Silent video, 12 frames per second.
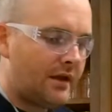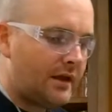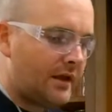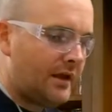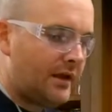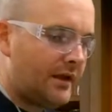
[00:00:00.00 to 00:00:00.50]

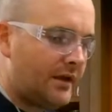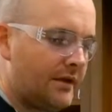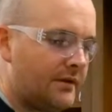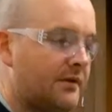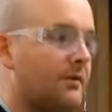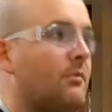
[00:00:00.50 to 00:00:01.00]

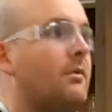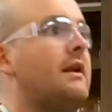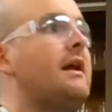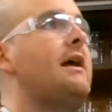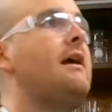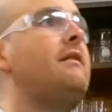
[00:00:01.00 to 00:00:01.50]
And what
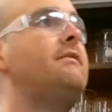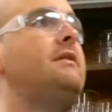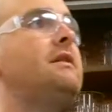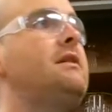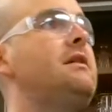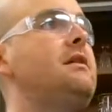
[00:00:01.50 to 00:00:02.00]
I have in
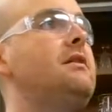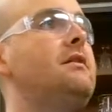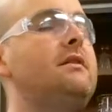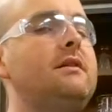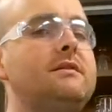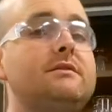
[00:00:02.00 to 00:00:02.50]
here
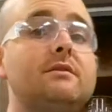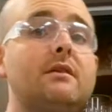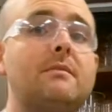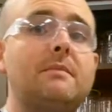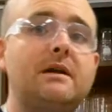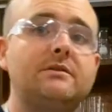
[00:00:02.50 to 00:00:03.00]
is
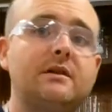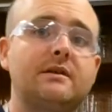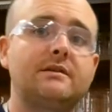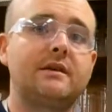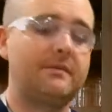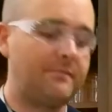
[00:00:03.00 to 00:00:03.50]
sodium
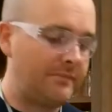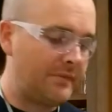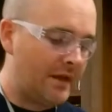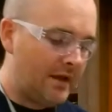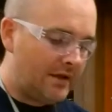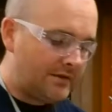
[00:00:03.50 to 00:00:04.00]
hydroxide.
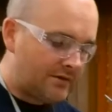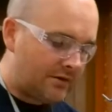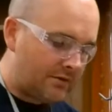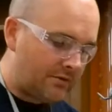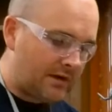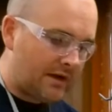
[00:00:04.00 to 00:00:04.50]

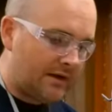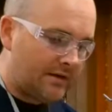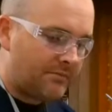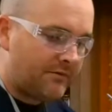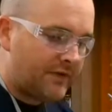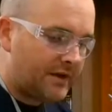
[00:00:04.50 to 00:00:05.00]
So
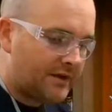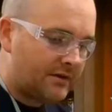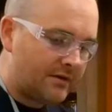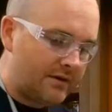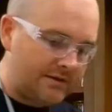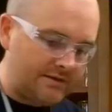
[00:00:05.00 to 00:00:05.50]
vinegar
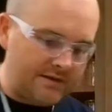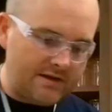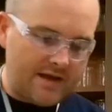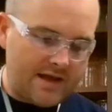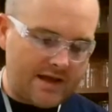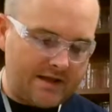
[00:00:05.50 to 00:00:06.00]
is an
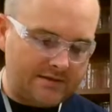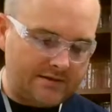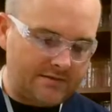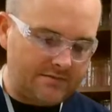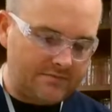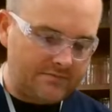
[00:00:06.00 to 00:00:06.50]

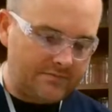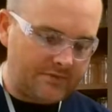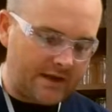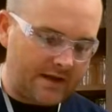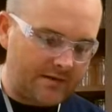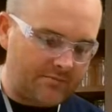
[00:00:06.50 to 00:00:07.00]
acid.
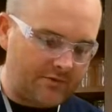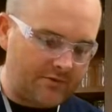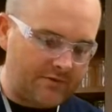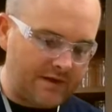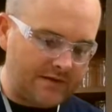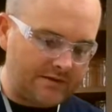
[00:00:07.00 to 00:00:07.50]
I can prove
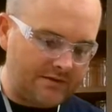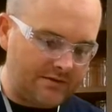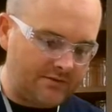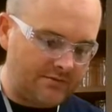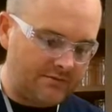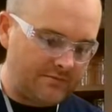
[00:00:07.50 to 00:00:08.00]
that to
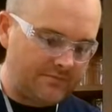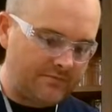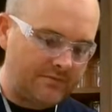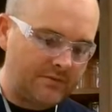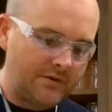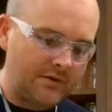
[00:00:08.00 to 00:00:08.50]
you
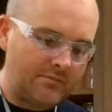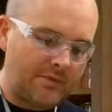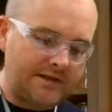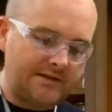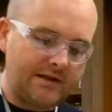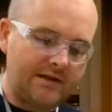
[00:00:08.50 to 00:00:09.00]
by
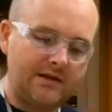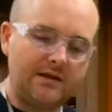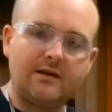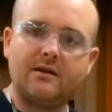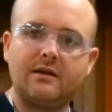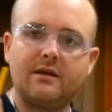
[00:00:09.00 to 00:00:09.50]

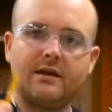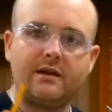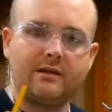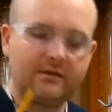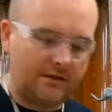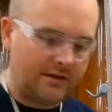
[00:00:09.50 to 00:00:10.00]
taking
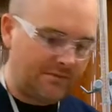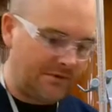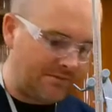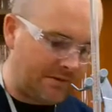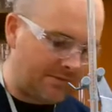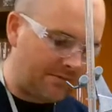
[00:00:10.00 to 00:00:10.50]
a litmus
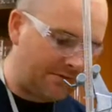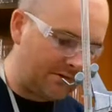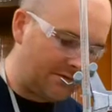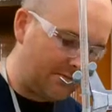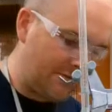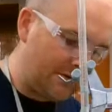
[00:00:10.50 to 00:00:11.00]
paper
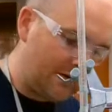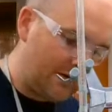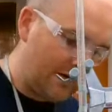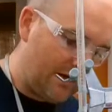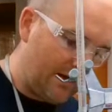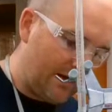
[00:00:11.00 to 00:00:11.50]
strip
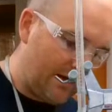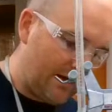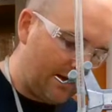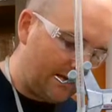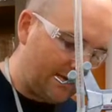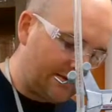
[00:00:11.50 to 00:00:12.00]

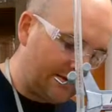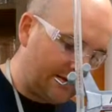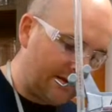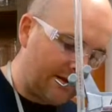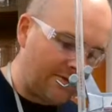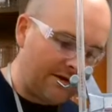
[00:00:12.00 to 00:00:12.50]
and stick
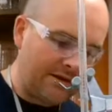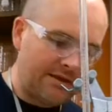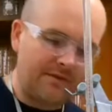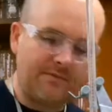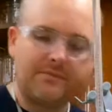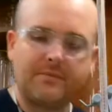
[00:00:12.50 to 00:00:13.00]
that right
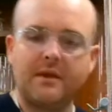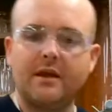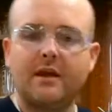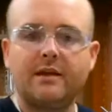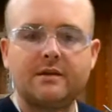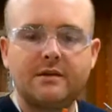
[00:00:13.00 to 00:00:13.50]
there,
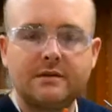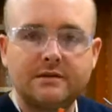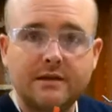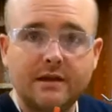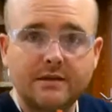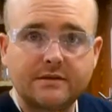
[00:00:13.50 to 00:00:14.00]
and you can
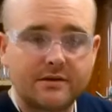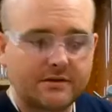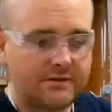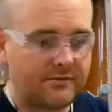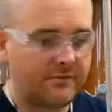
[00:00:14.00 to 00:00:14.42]
see it turns it